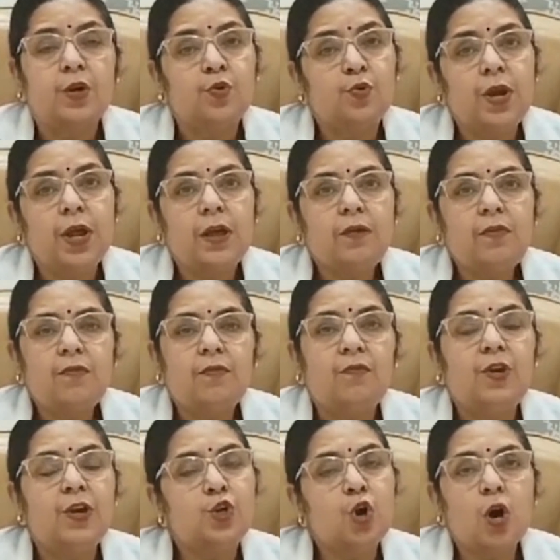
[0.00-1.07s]
Today
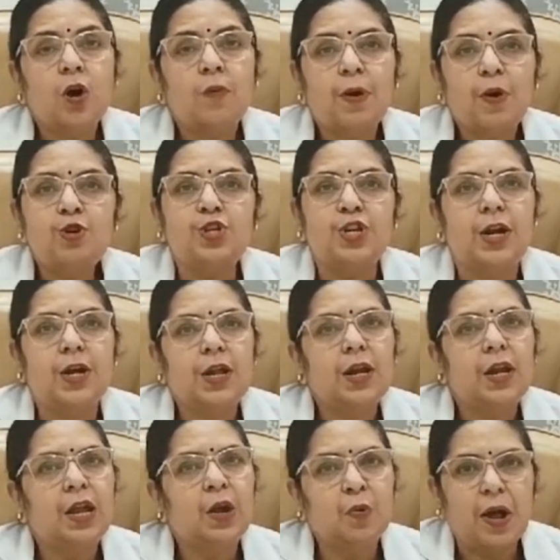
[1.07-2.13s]
we talk about
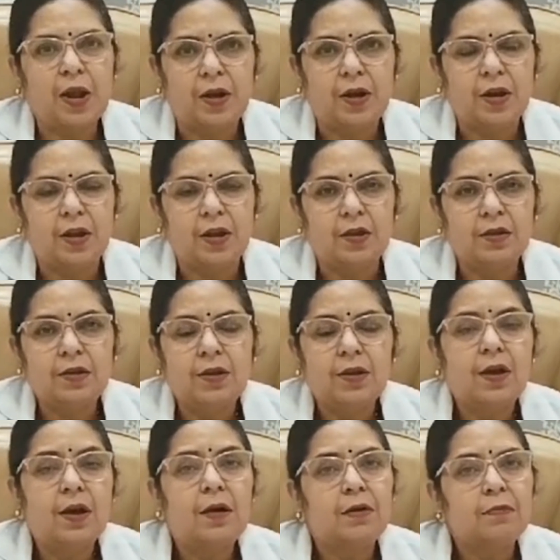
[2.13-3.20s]
gender equality.
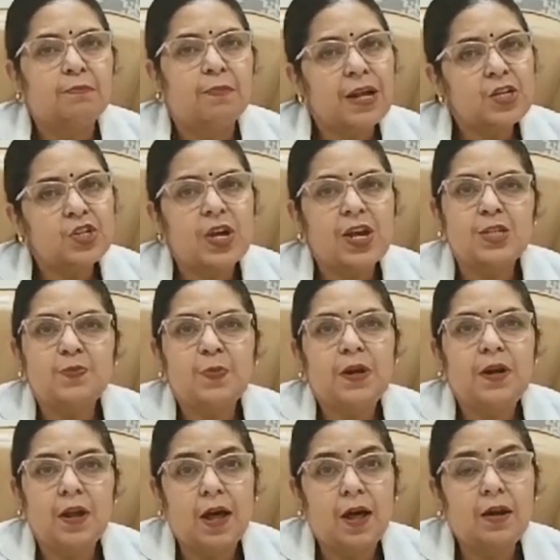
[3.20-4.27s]
Much has
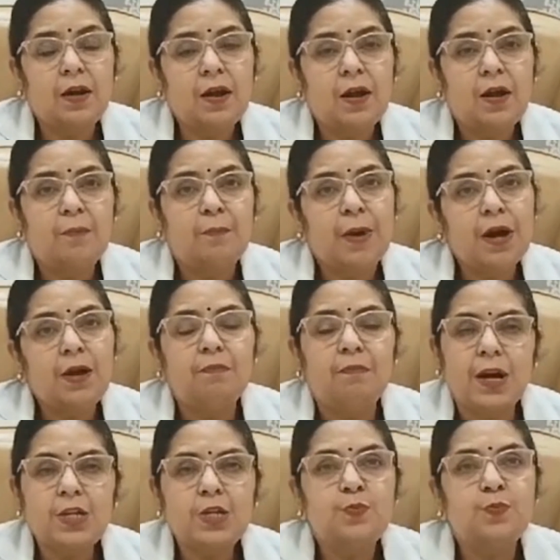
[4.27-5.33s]
been done, but
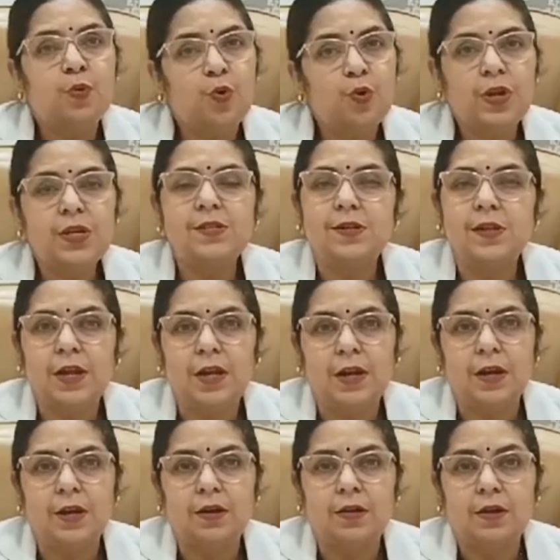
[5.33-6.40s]
much more is
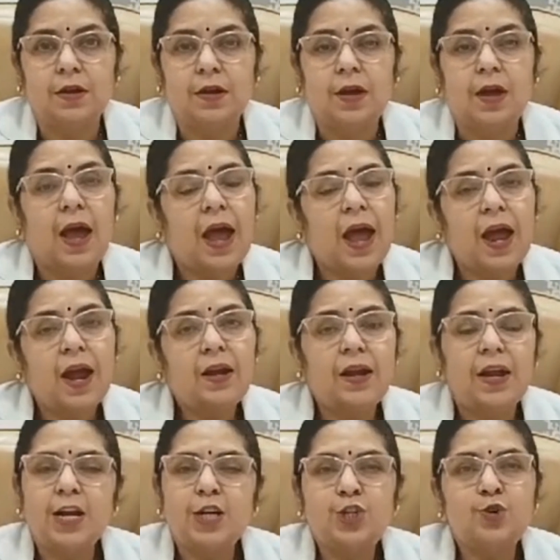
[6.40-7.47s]
needed, and
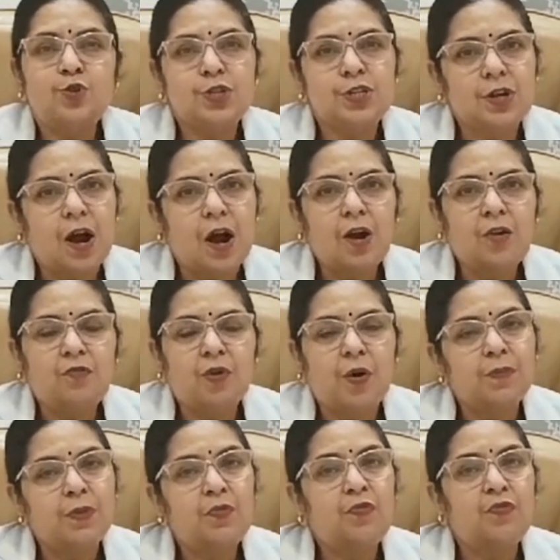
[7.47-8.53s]
it should start
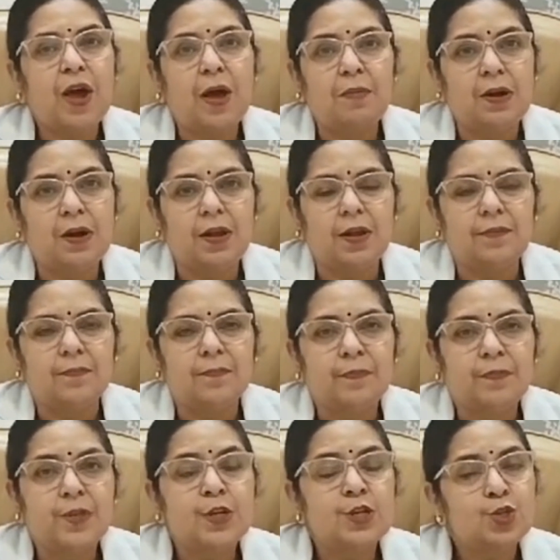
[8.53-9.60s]
from the family.
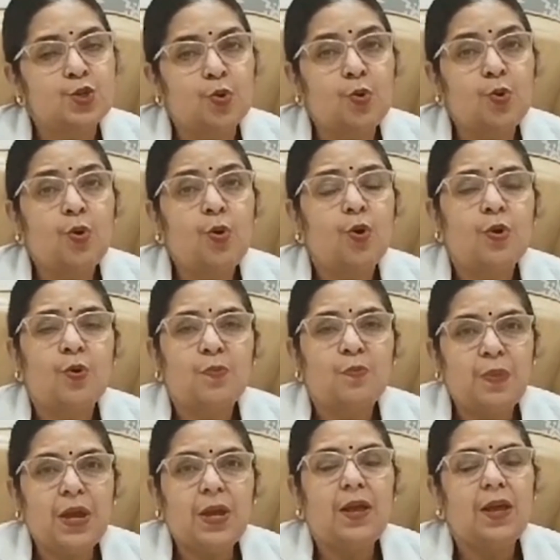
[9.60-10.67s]
So
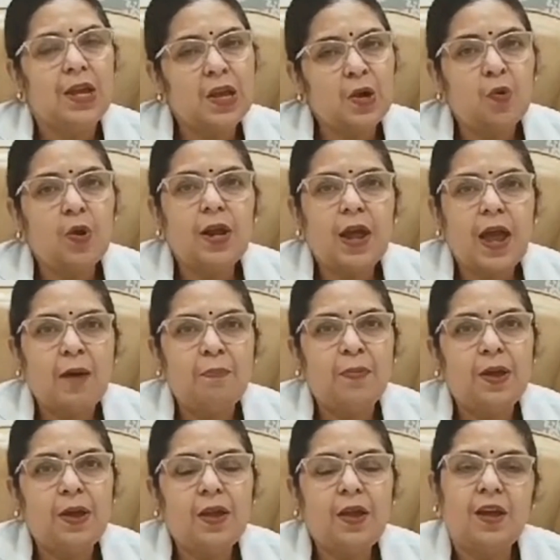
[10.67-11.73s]
be equally
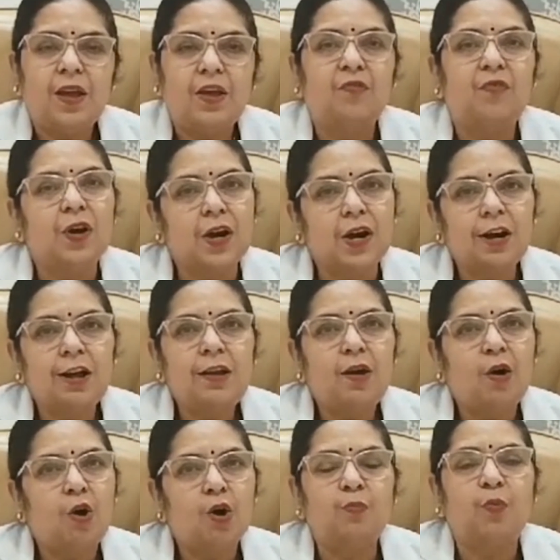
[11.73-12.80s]
happy if girl
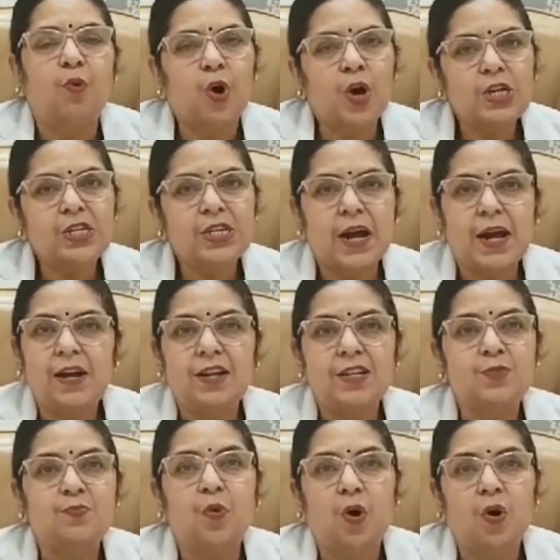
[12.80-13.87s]
or boy child
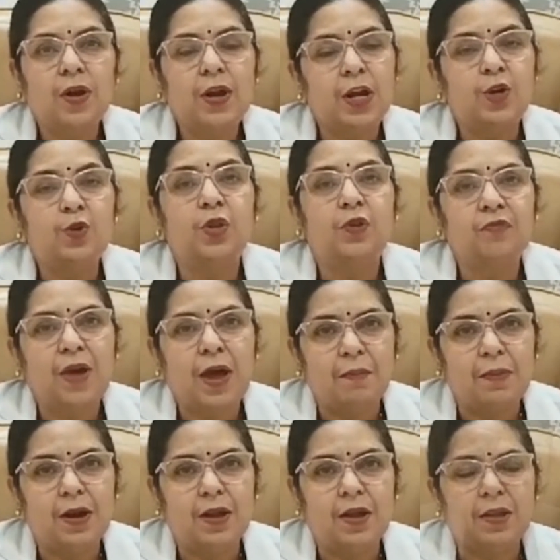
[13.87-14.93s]
is born into the
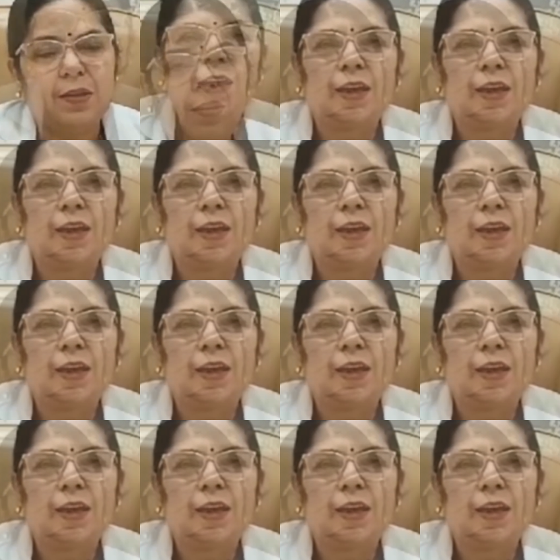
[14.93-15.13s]
family.